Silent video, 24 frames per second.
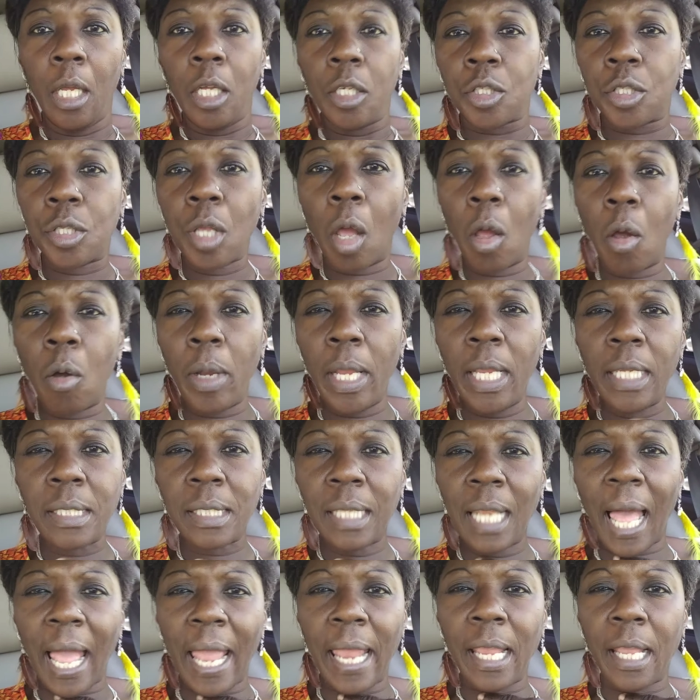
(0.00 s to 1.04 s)
So
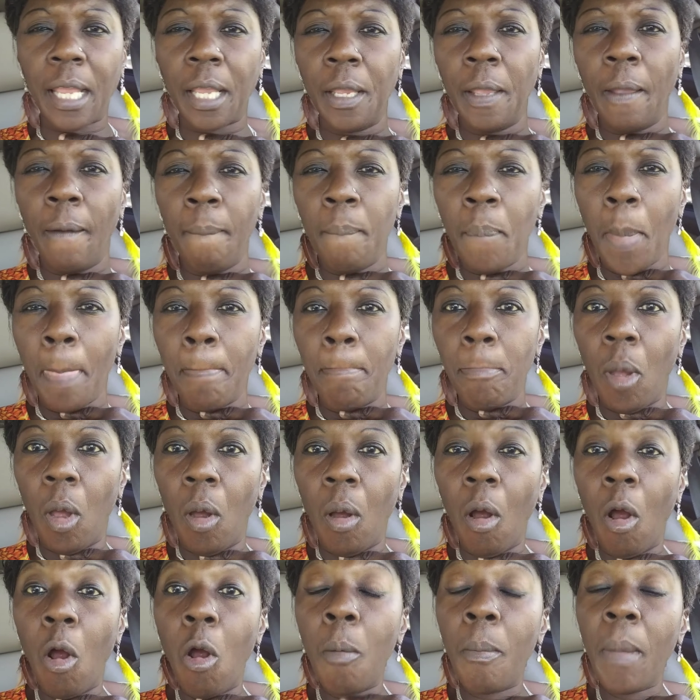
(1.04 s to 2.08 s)
it's like,
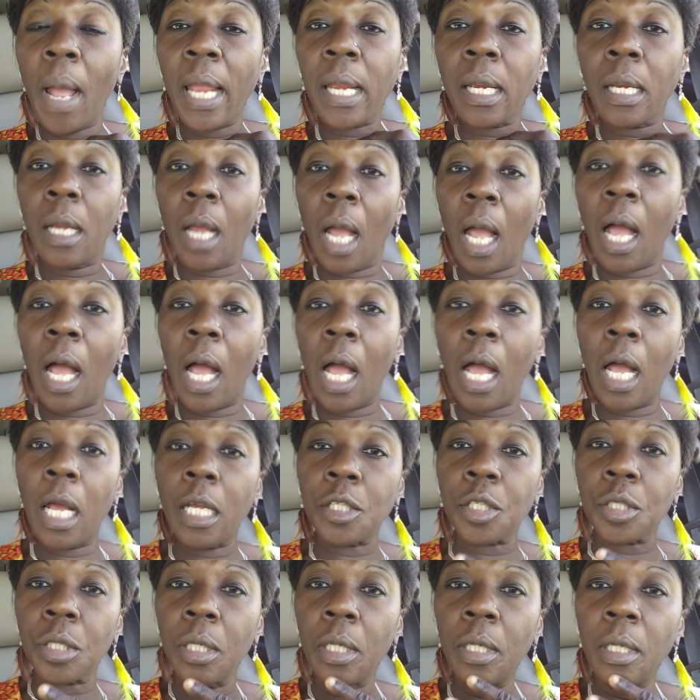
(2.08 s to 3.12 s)
oh my
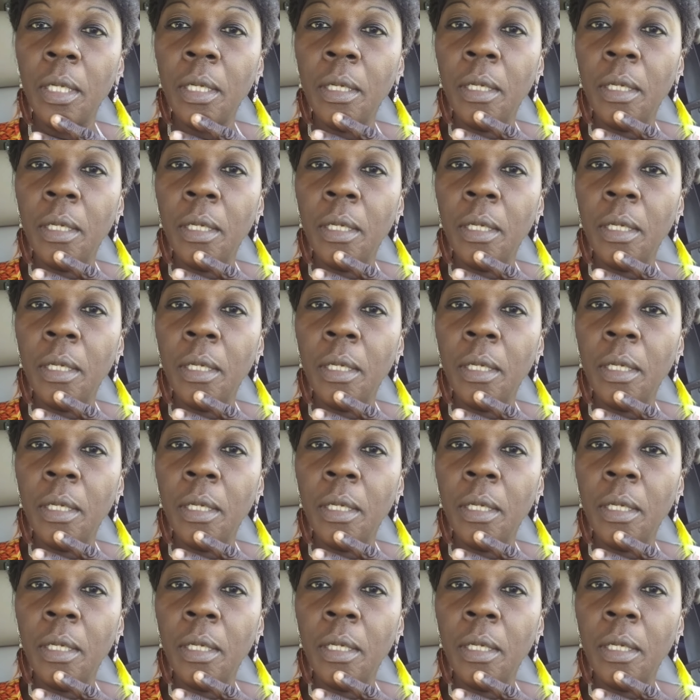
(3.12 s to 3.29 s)
gosh,